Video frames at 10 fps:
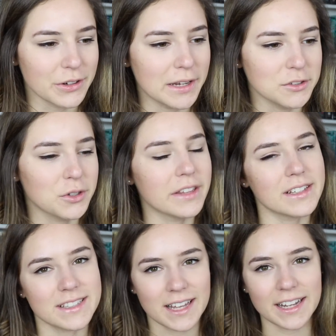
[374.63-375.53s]
I enjoy
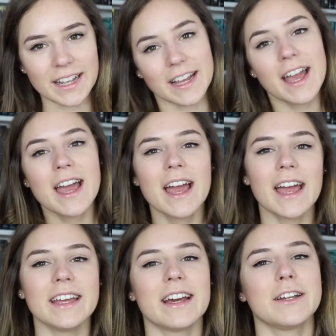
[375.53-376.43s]
the setting
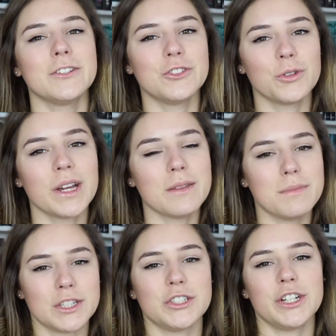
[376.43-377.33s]
and I enjoy the
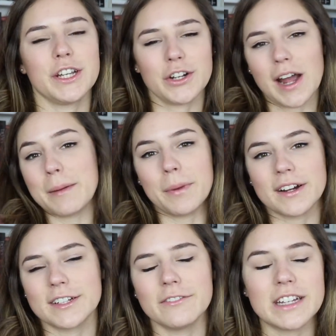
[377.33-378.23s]
mystery and crime
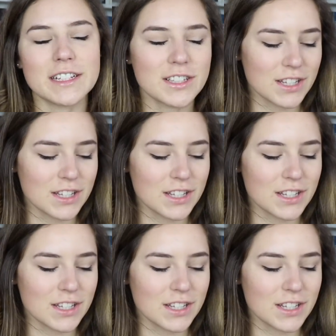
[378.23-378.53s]
part of it.